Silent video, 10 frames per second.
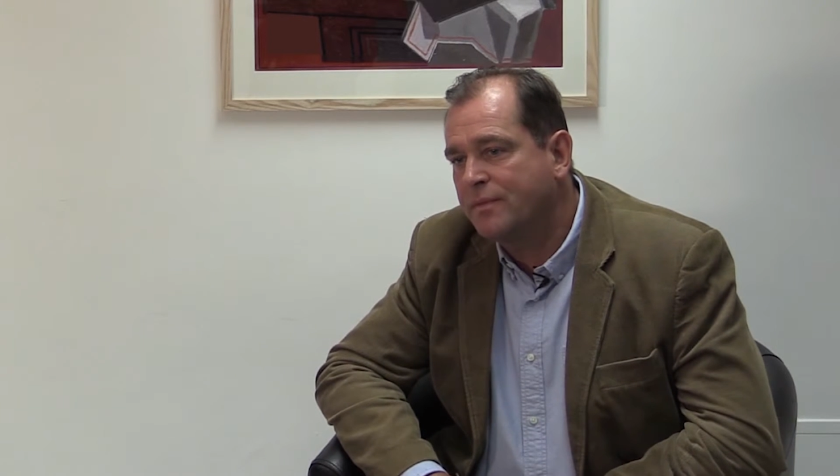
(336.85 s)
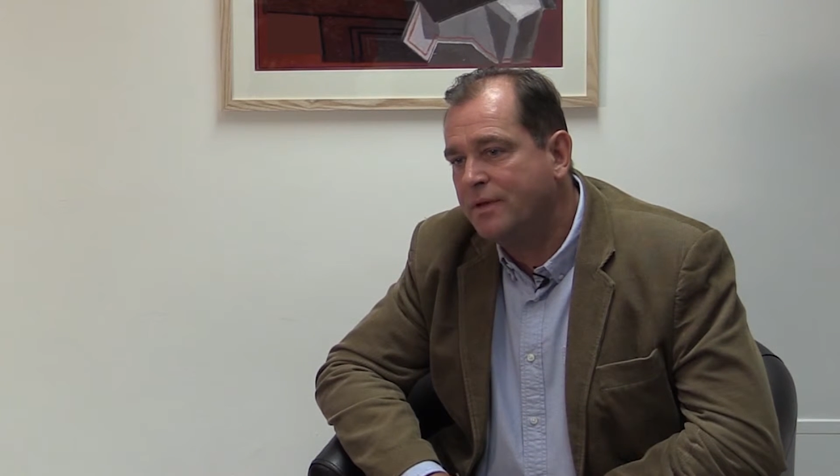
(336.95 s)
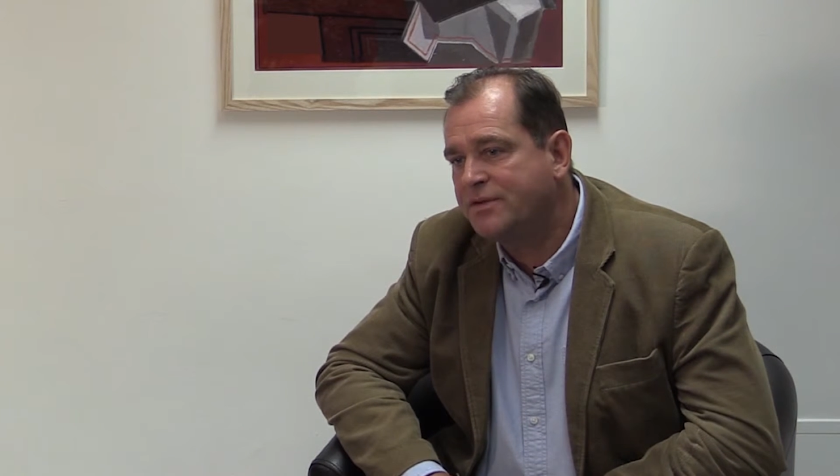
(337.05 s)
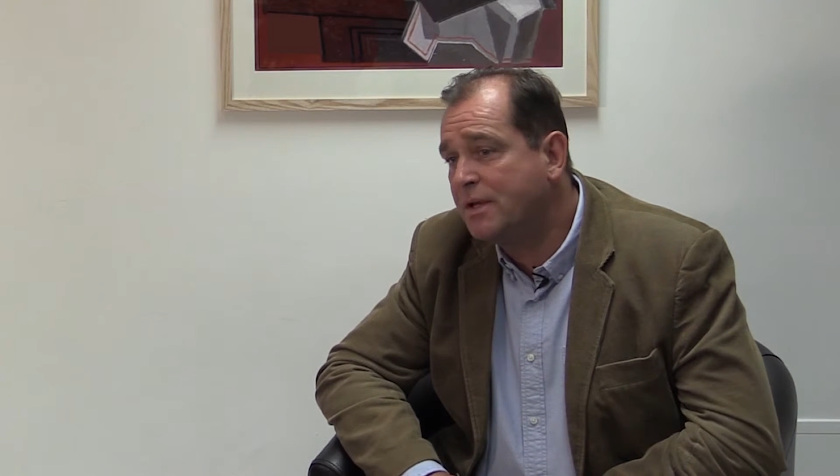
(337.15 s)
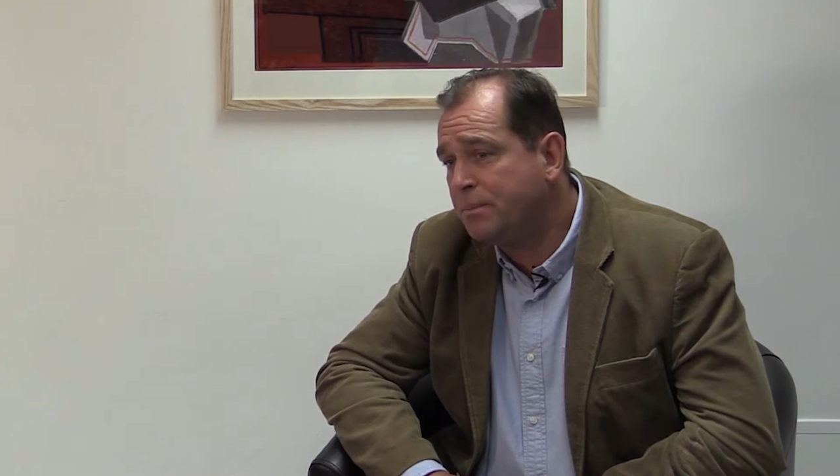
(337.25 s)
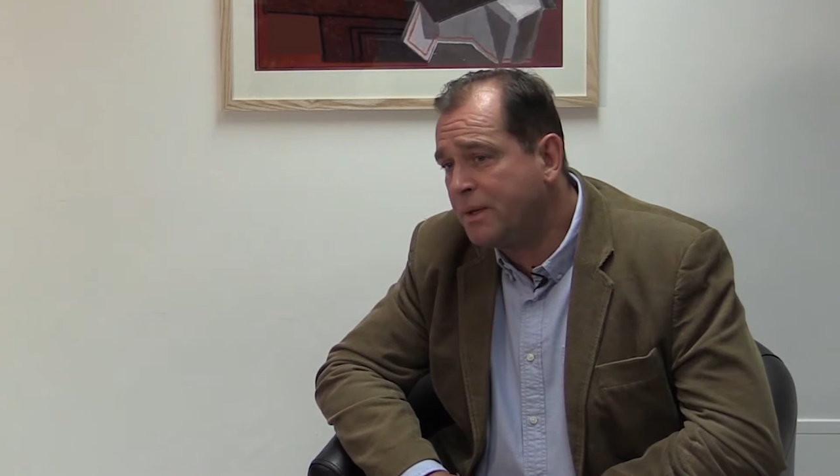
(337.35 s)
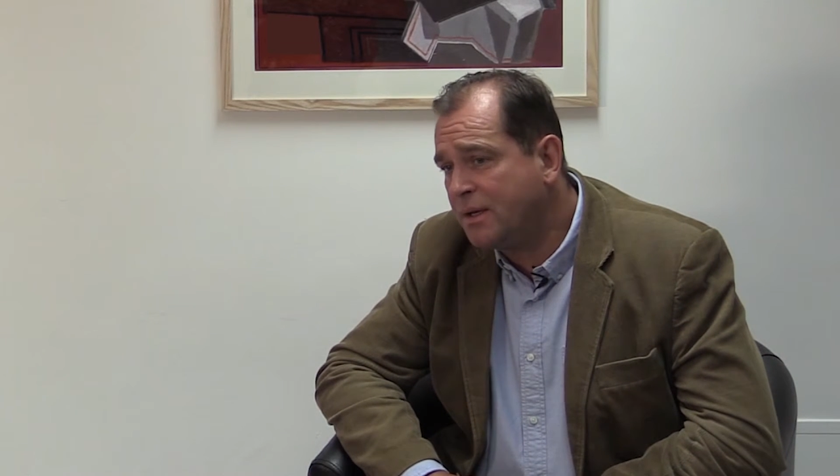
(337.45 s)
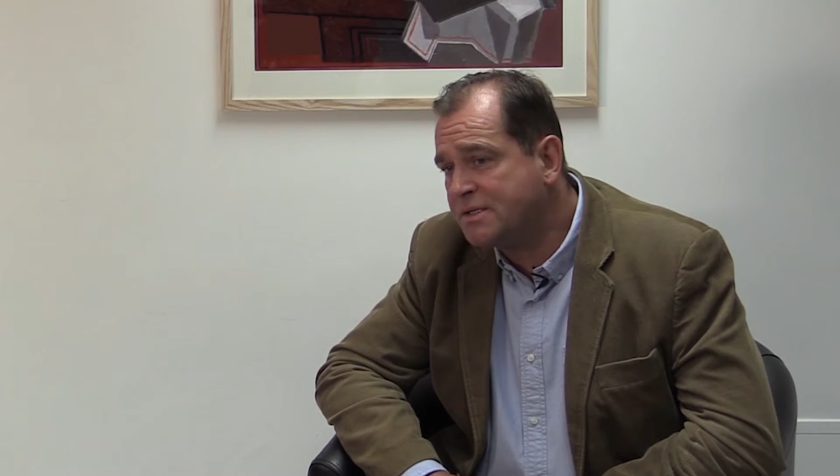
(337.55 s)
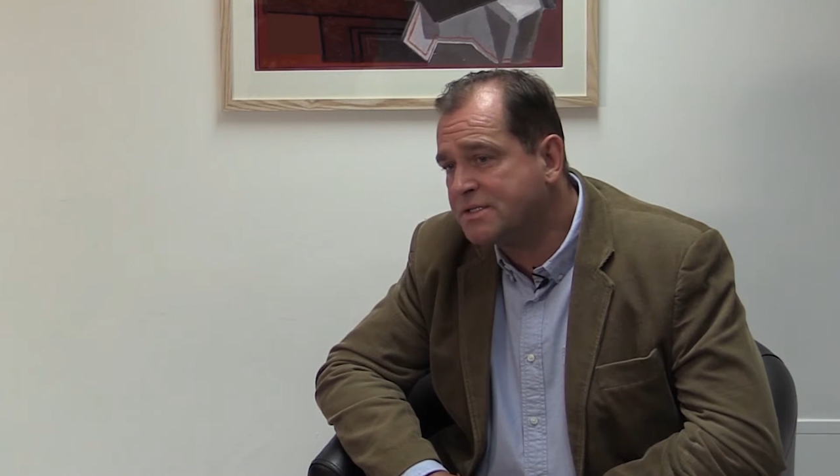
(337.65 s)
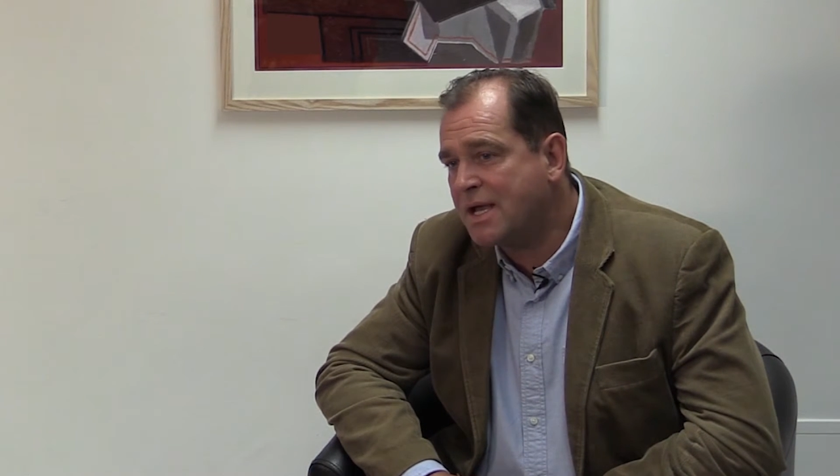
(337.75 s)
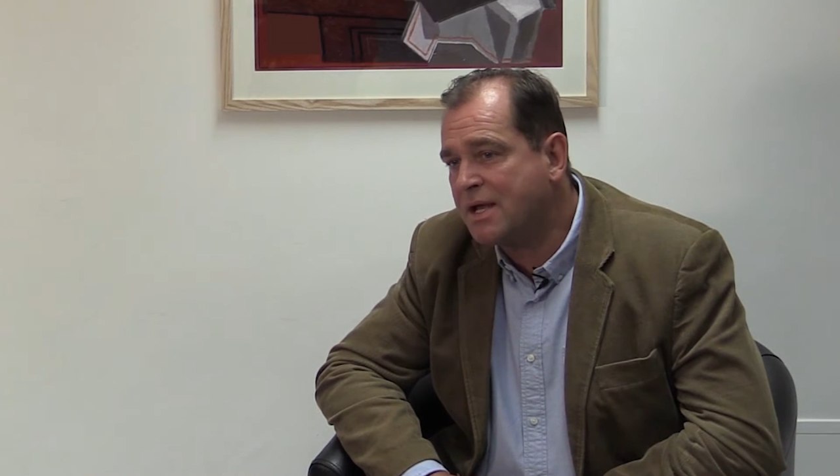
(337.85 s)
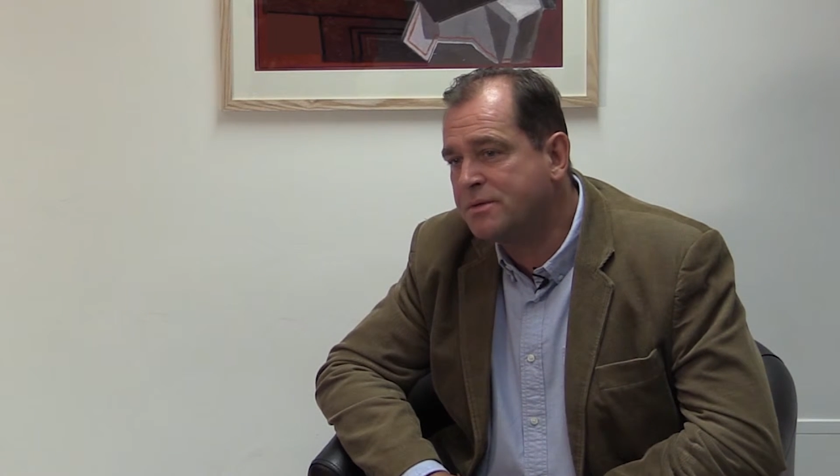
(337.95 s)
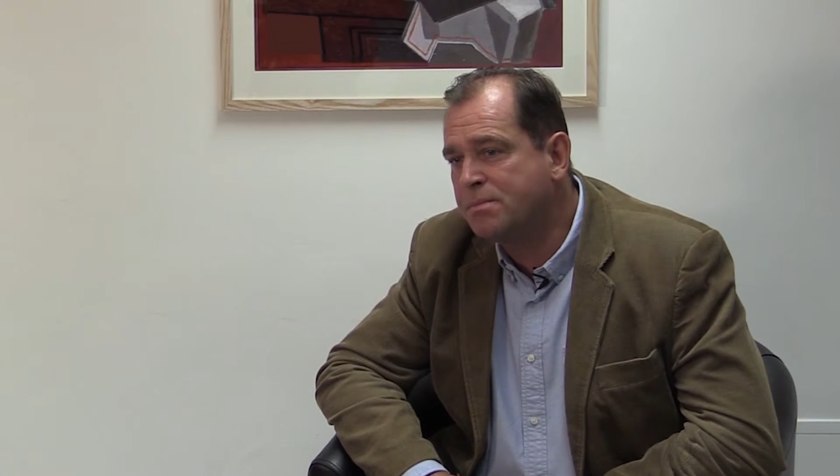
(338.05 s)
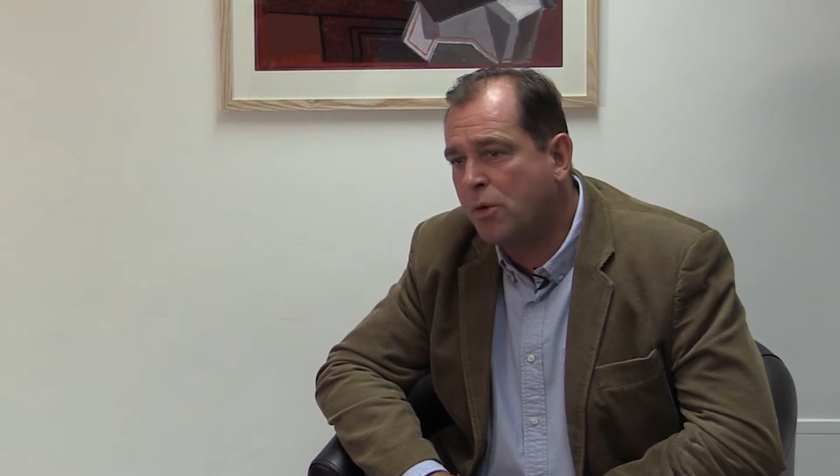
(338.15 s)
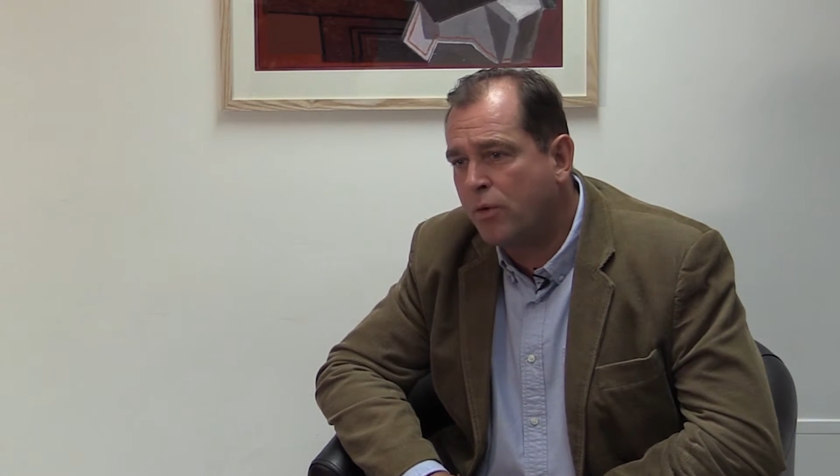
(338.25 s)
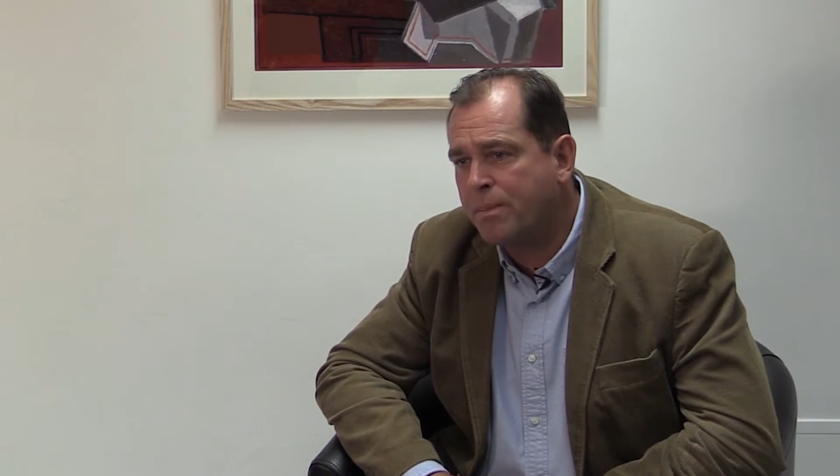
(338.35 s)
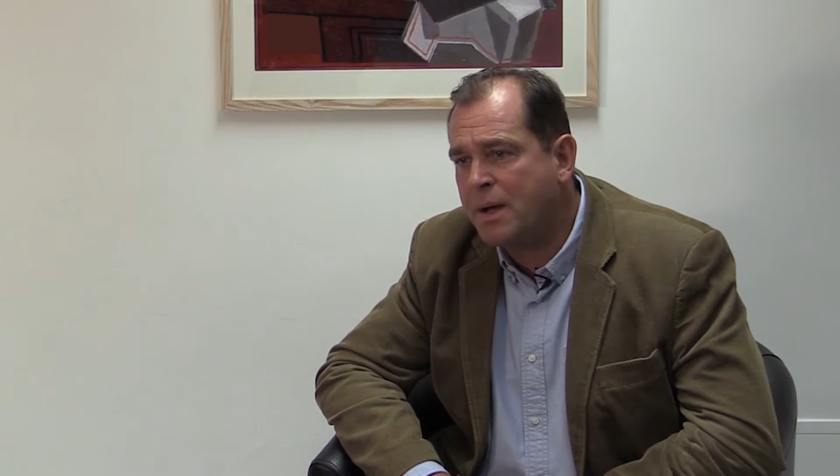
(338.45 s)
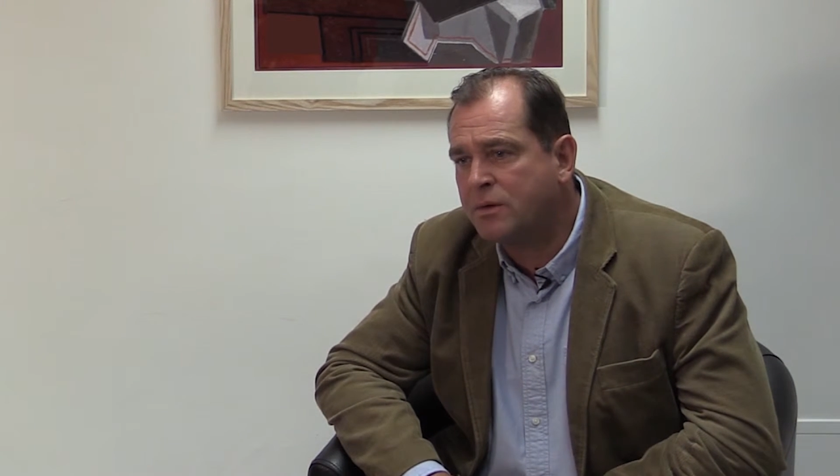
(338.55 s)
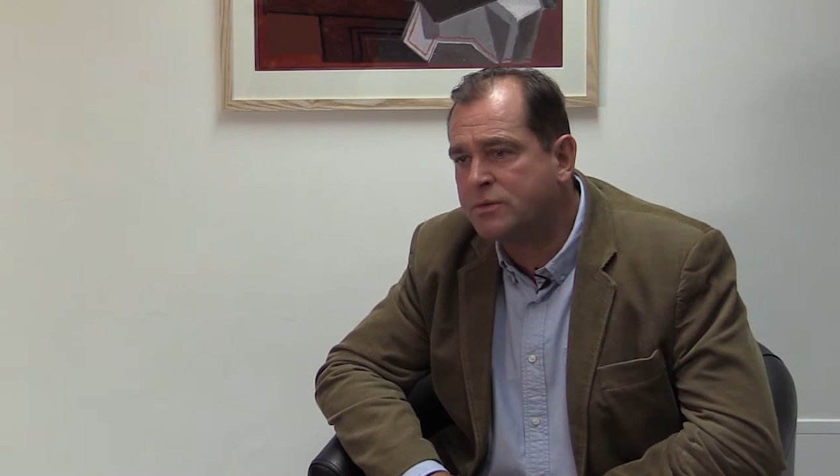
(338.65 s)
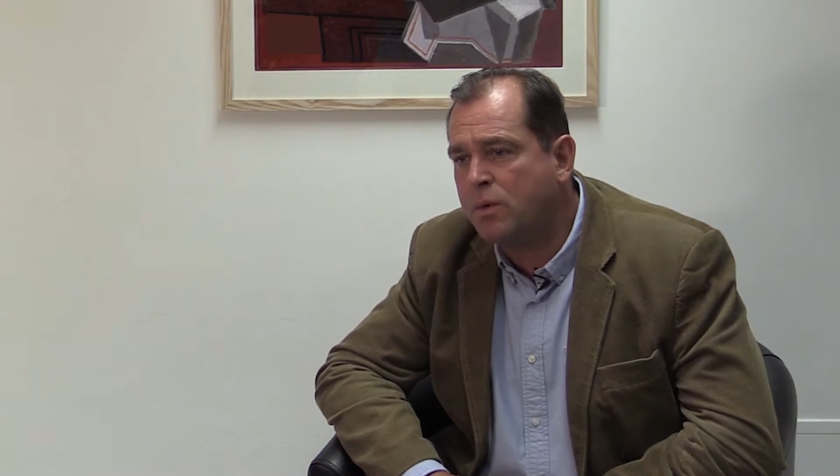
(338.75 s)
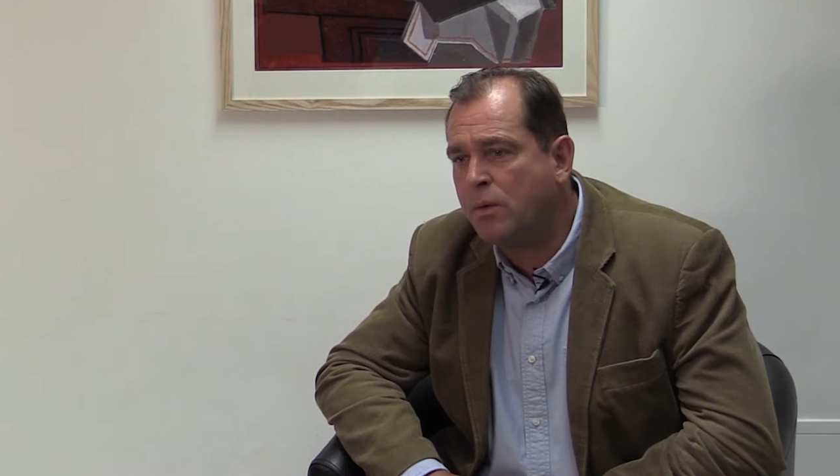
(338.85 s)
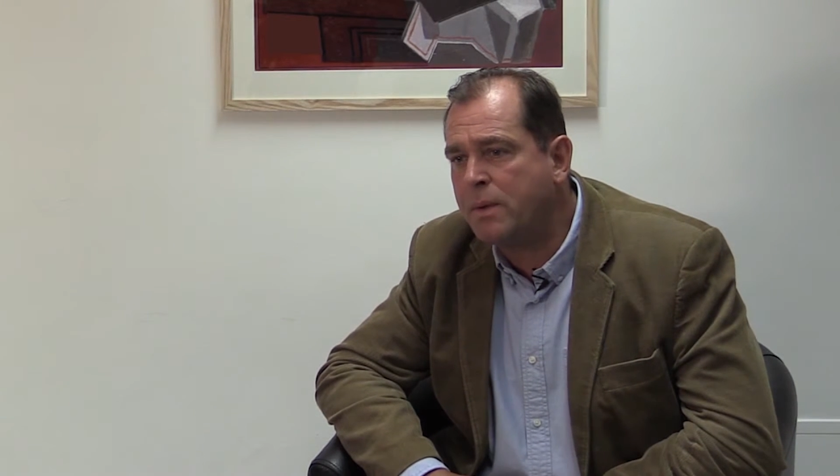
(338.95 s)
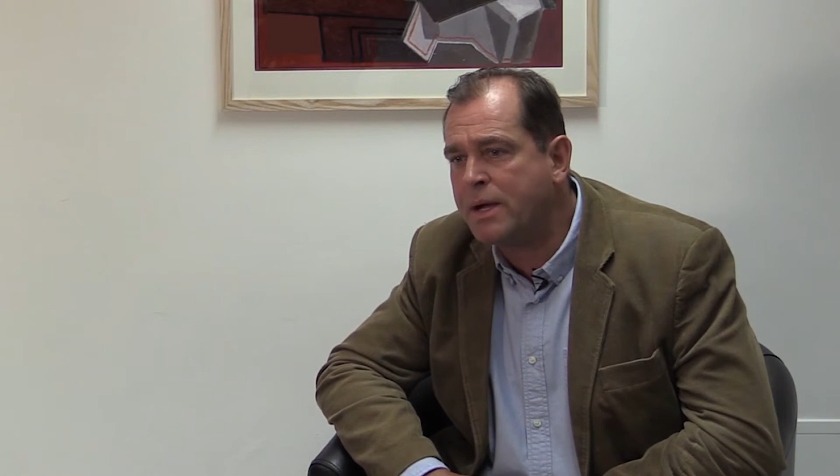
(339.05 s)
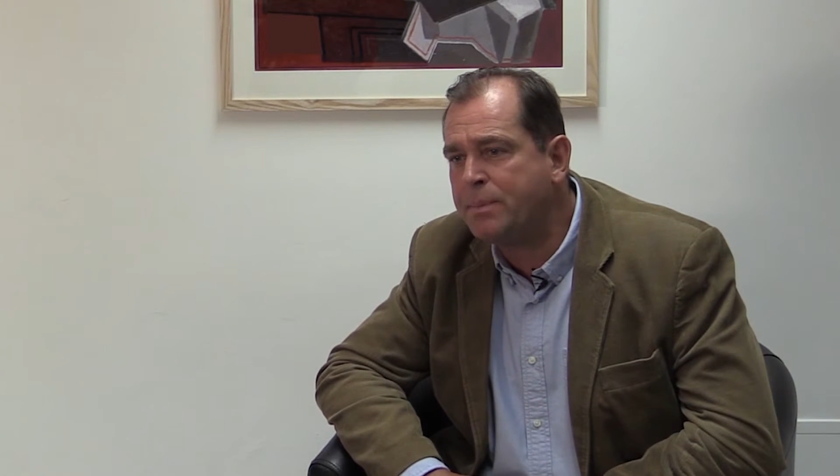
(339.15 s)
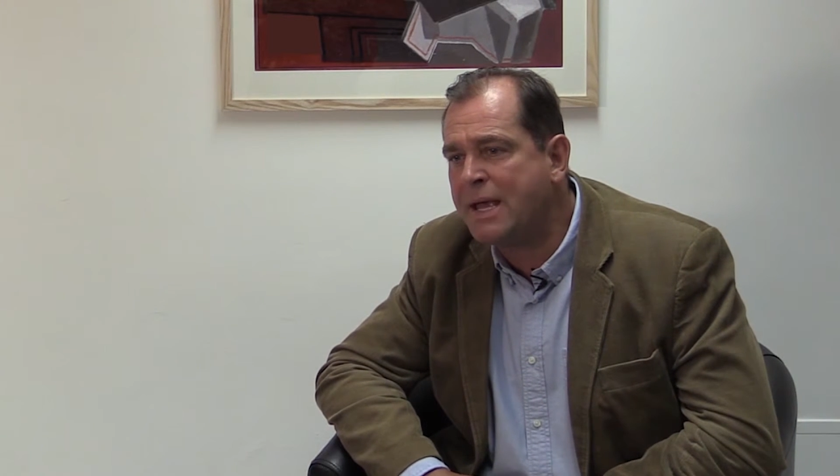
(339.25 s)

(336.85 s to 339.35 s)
It's helped me understand more about what might